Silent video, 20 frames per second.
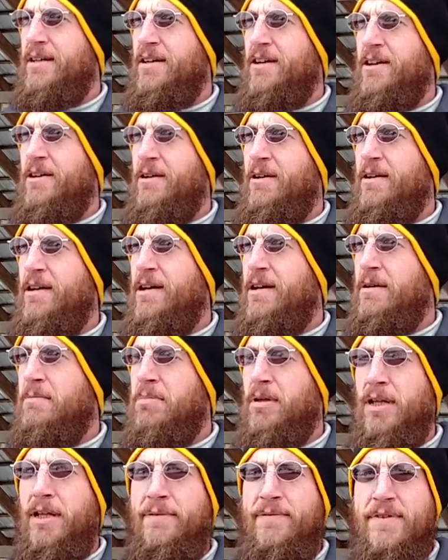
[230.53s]
our uh,
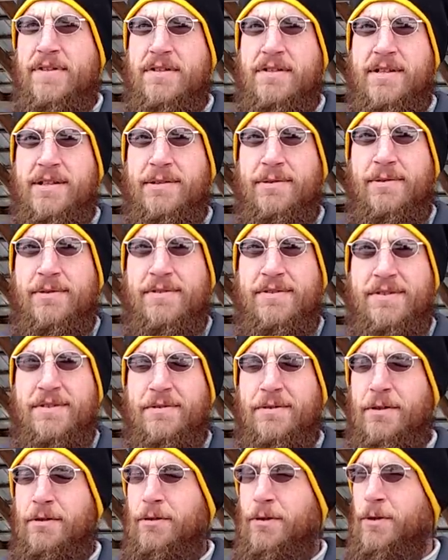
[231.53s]
beloved Steelers
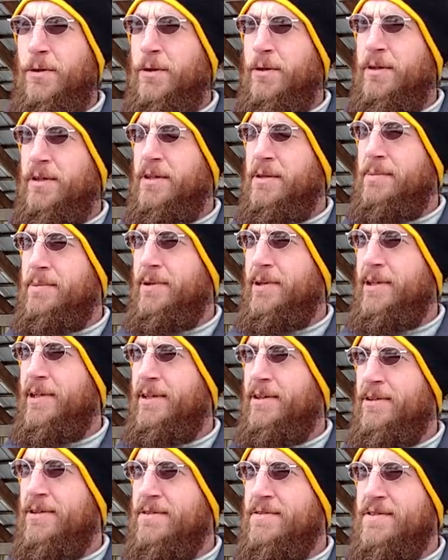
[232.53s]
are no longer in the
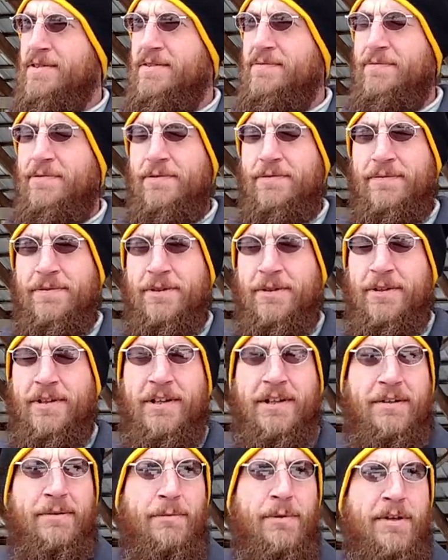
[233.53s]
playoffs for, or
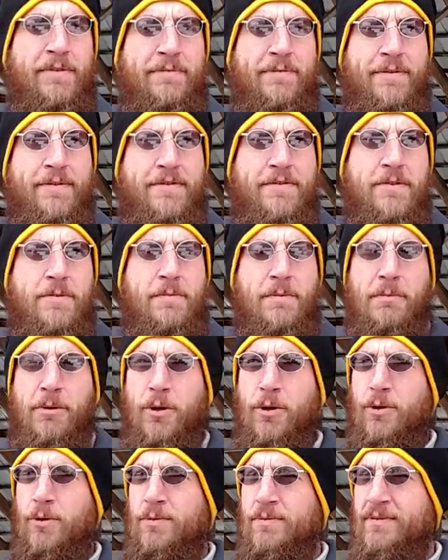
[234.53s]
uh, run for the Super
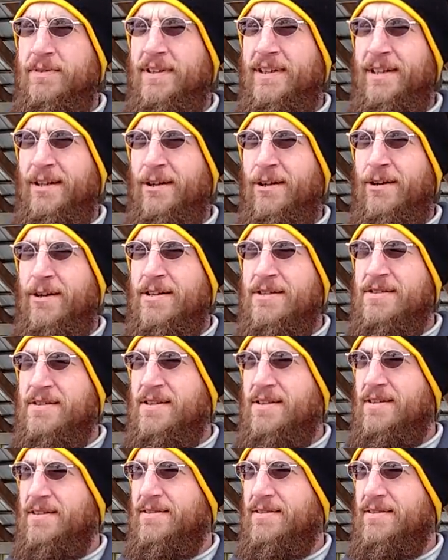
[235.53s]
Bowl. They lost